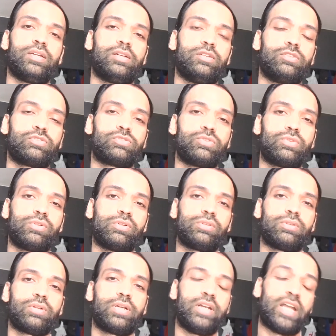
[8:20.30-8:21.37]
So
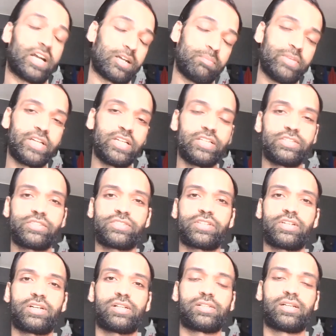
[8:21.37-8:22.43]
nutmeg is
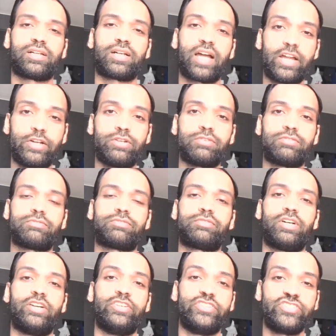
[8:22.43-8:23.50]
a kind of
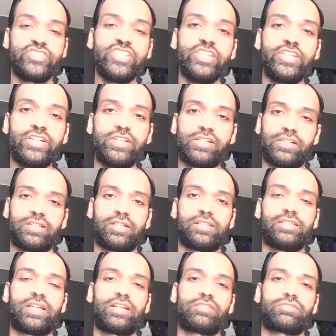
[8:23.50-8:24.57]
a seed
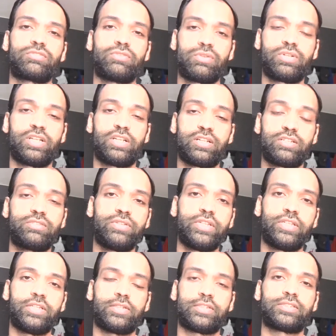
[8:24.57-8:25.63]
that is grown in a
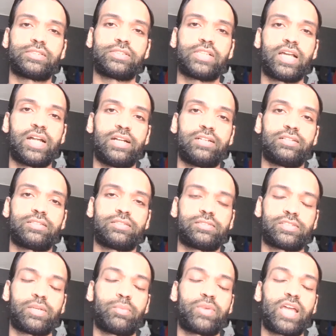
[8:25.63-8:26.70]
tree, and
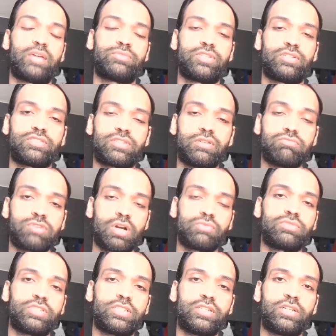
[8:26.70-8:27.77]
sometimes it's
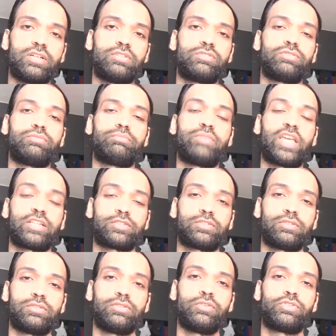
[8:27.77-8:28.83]
grounded to make
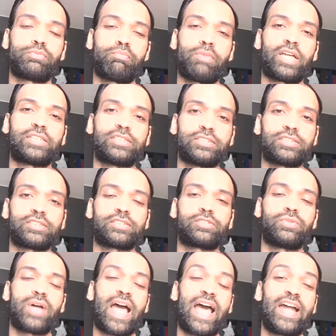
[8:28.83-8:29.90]
those spices,
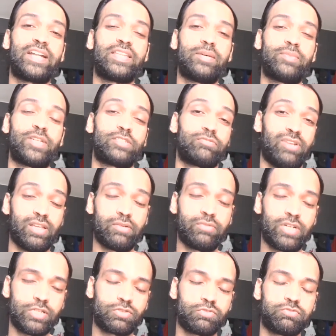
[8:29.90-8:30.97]
to add them as flavor
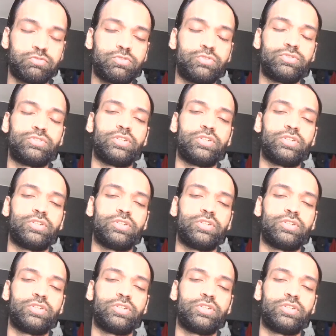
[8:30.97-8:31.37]
into food.